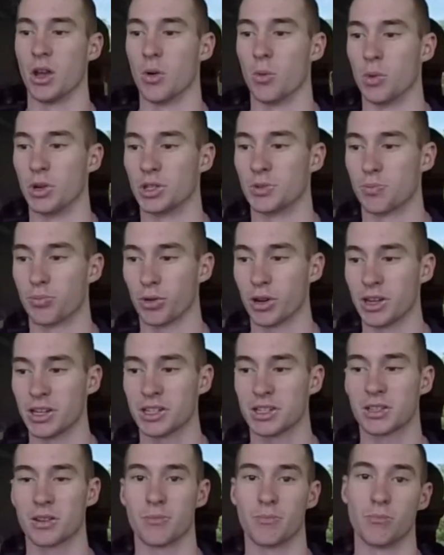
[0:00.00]
which
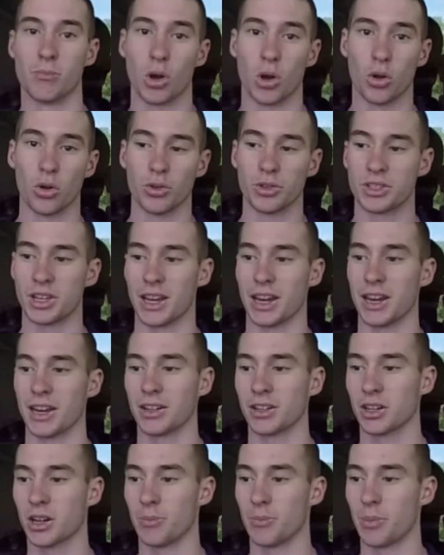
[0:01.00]
breaks, molds,
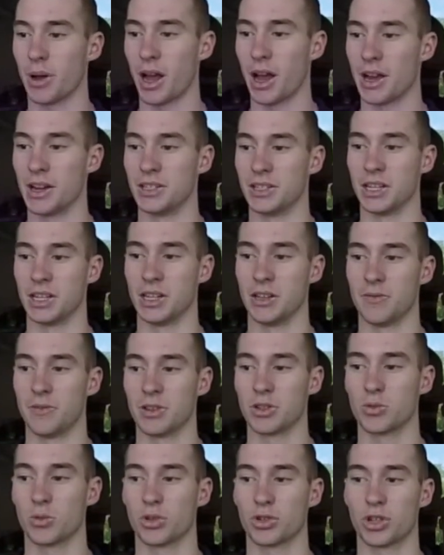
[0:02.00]
and combines
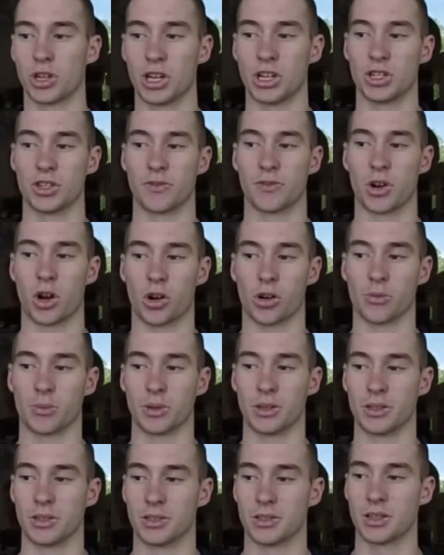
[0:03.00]
individual change of
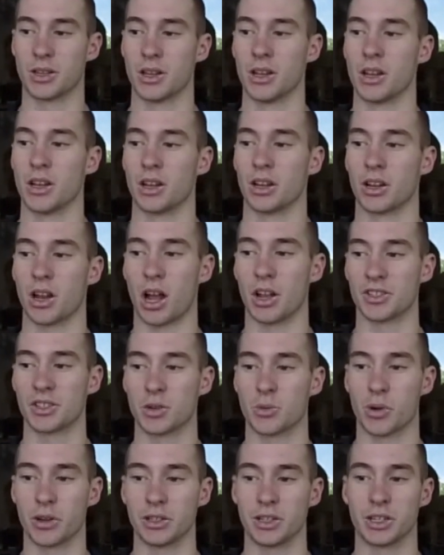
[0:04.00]
carbons,
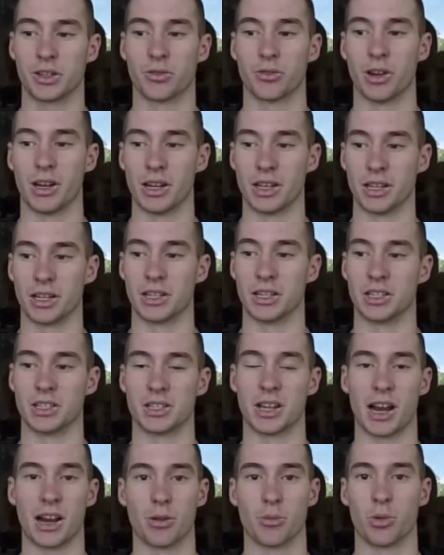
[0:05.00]
consequently creating a
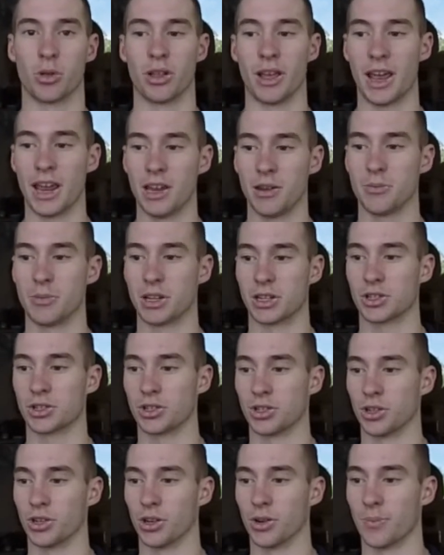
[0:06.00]
desirable end
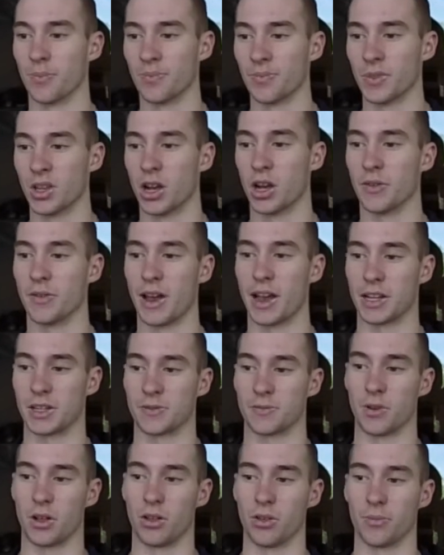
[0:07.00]
mixture of
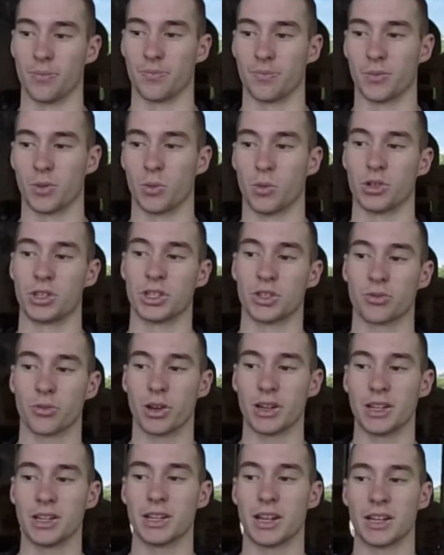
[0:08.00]
asphalt, which is
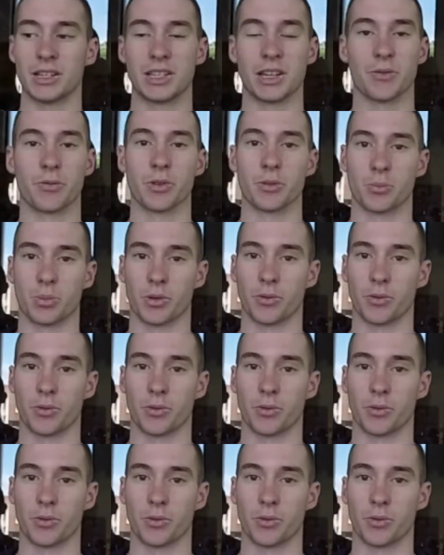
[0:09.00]
rated at different